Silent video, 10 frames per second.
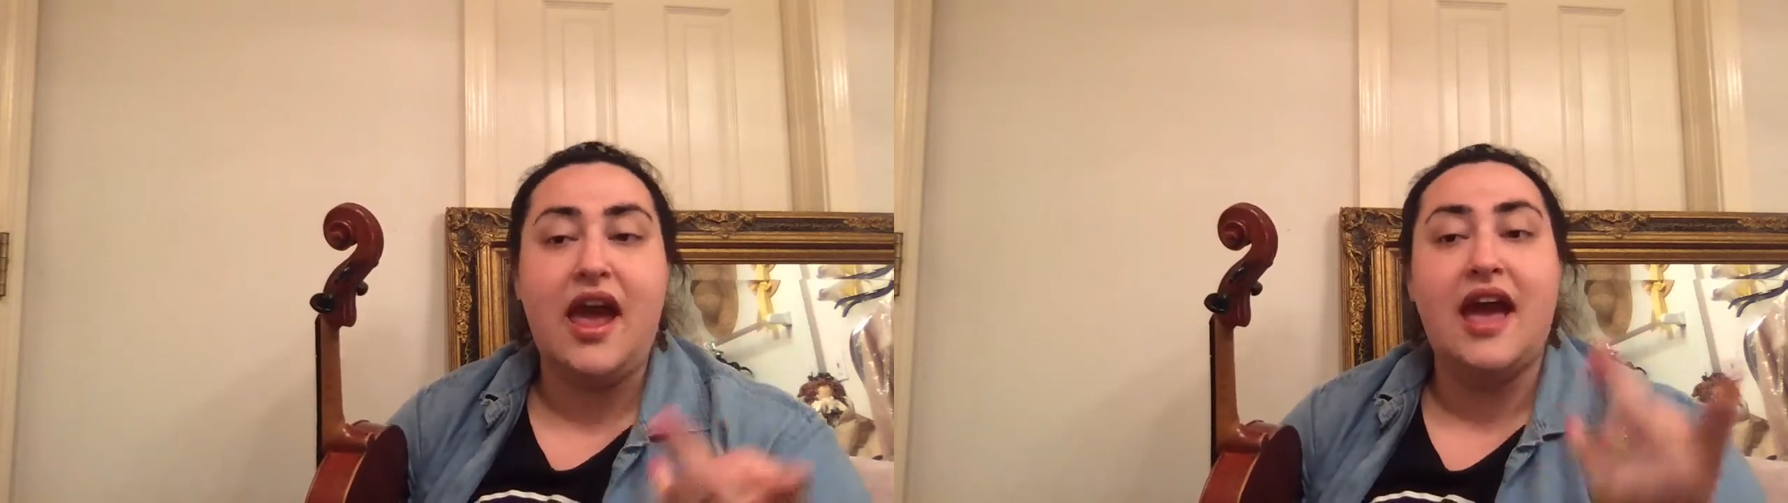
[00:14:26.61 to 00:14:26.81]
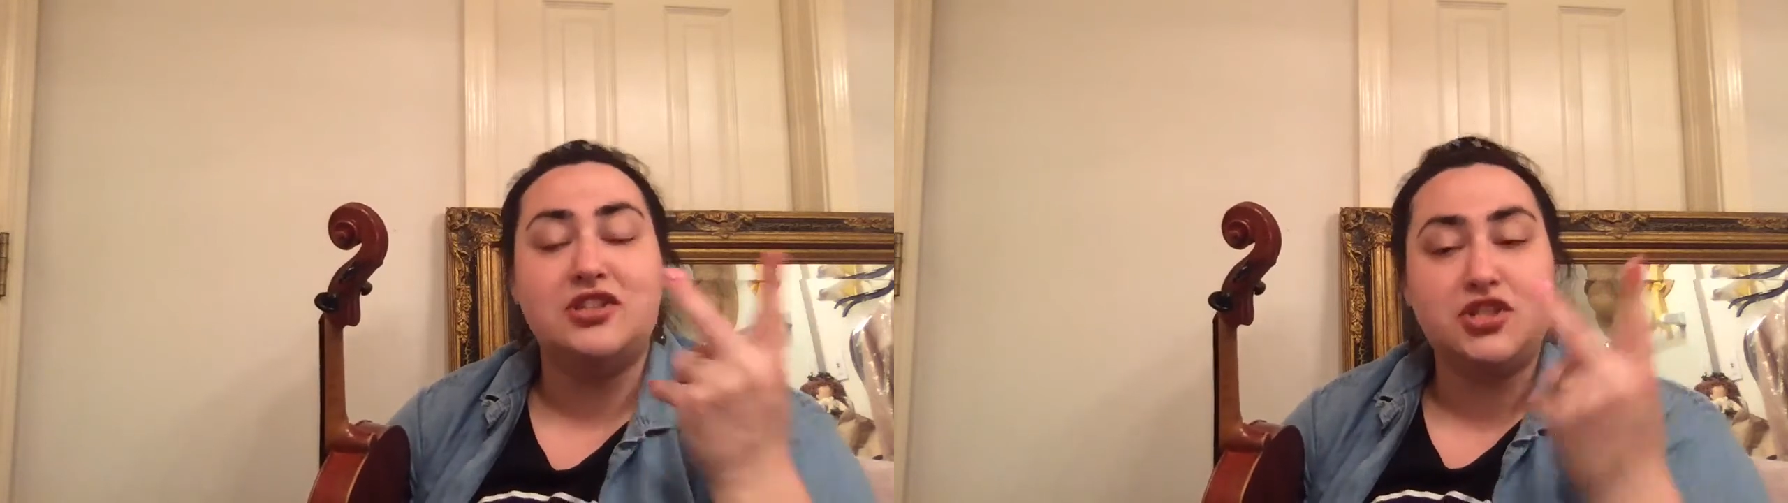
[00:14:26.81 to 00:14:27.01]

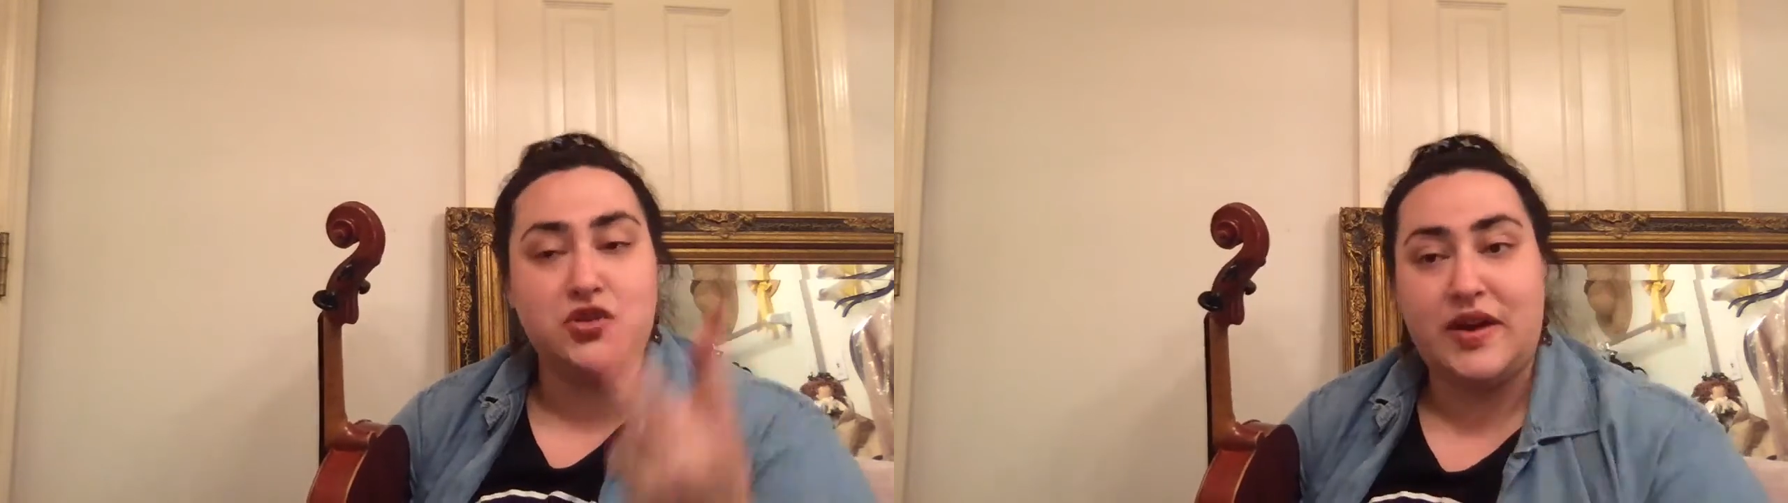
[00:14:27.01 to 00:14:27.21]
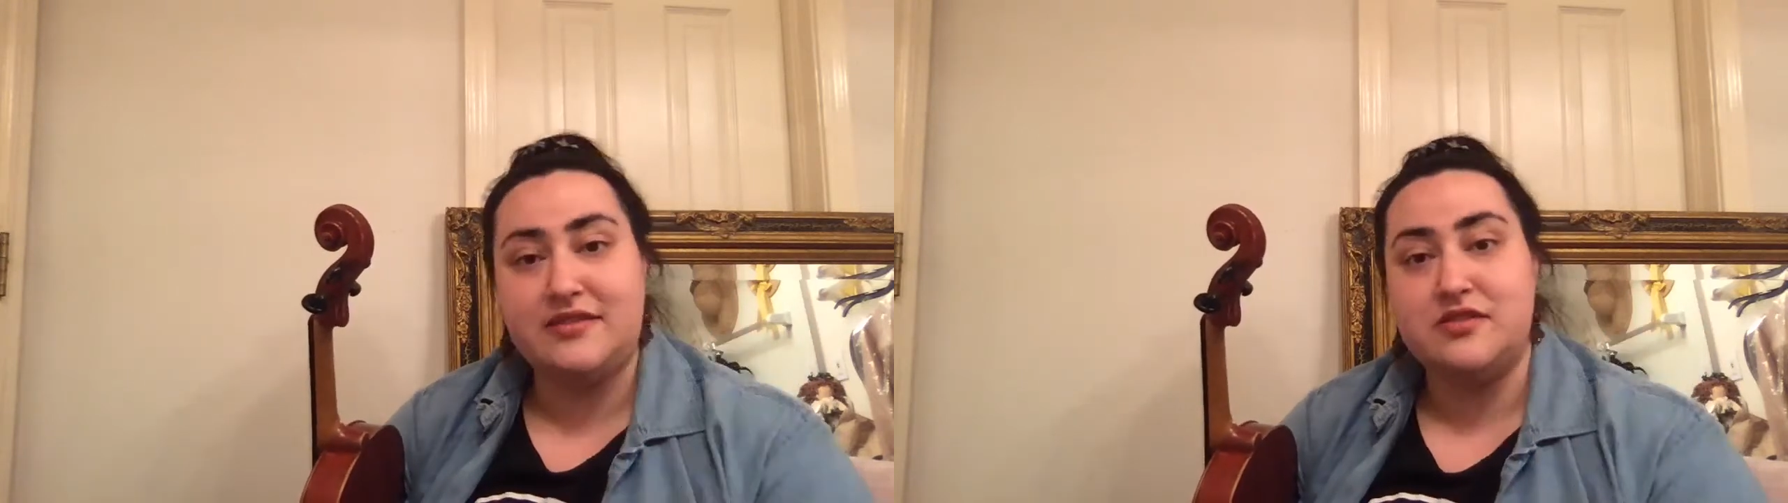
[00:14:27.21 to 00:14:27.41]
and 2
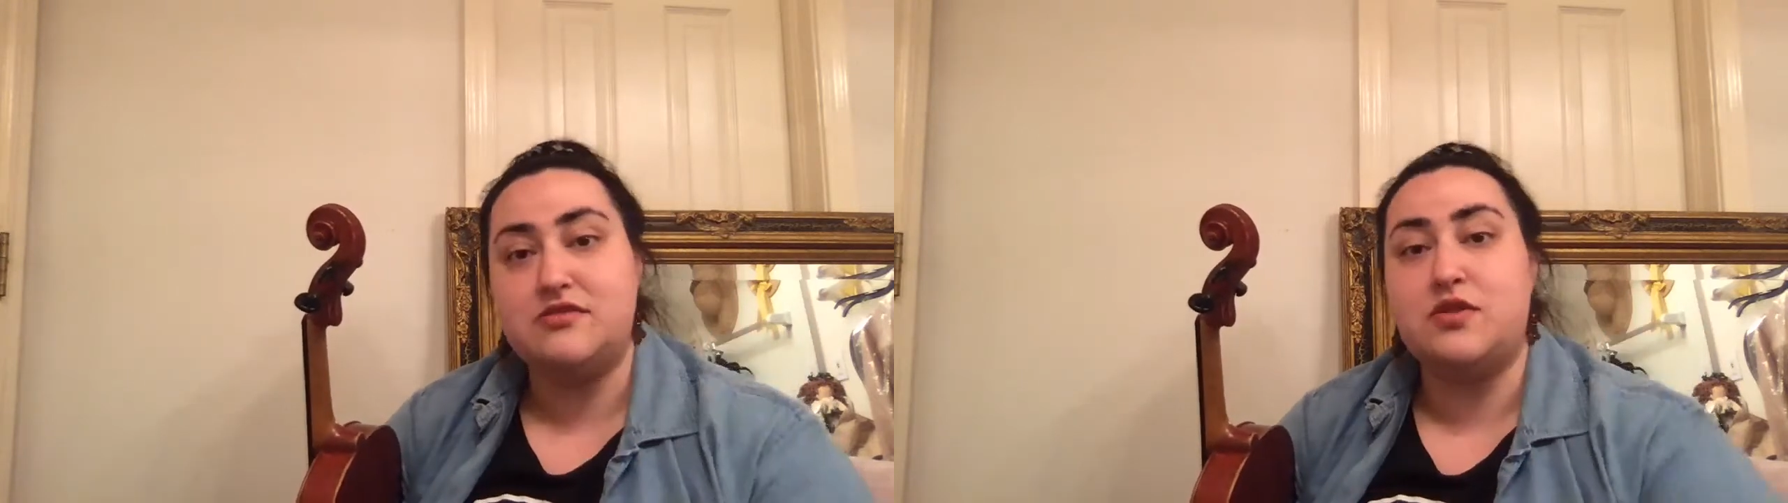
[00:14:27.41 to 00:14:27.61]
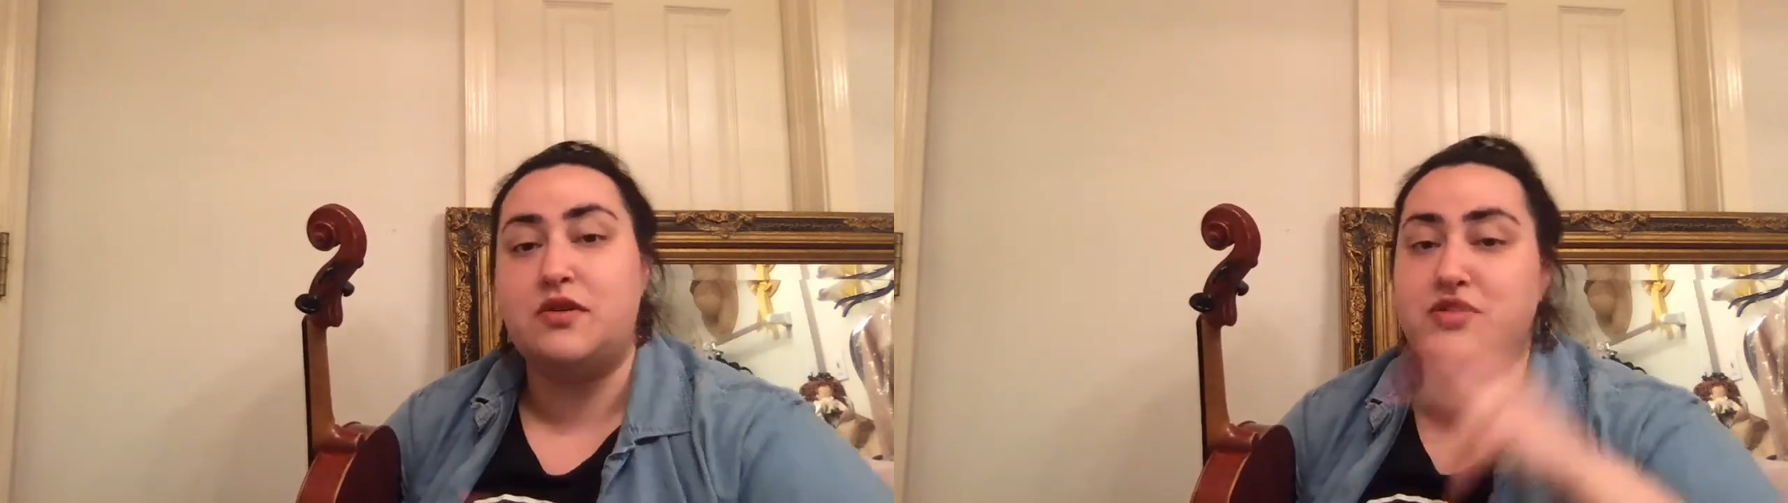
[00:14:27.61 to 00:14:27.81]
eighth notes
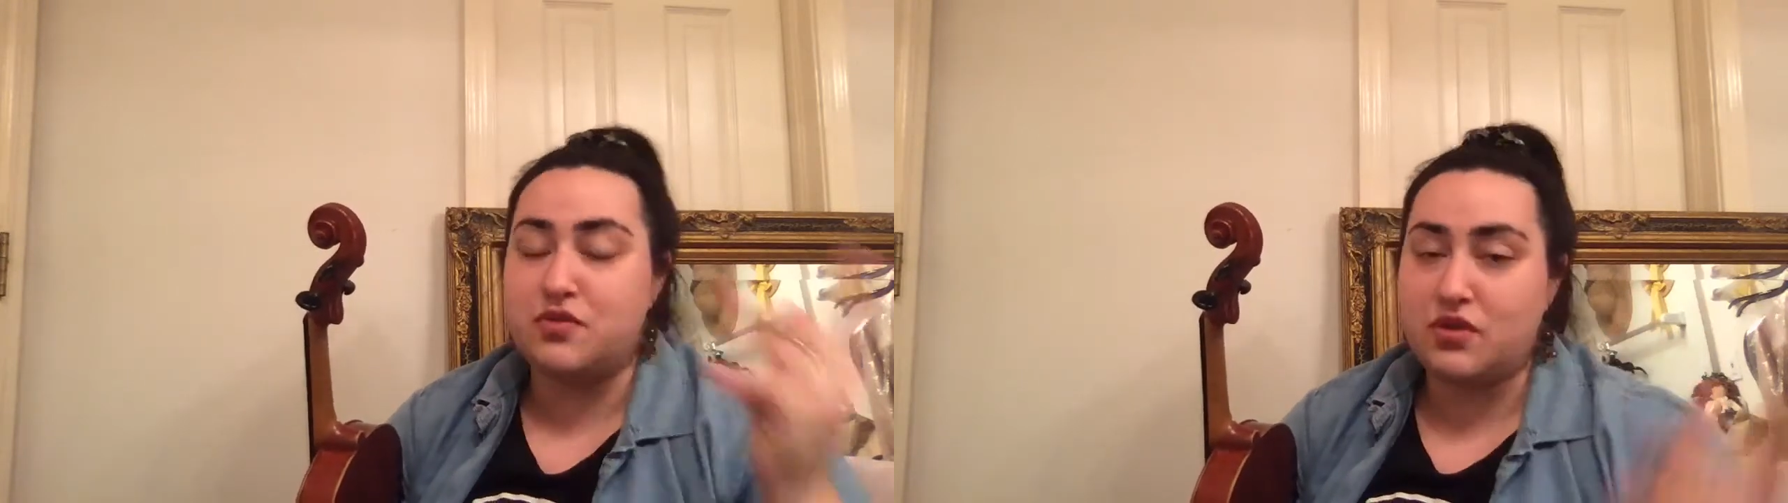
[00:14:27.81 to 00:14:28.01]
go into a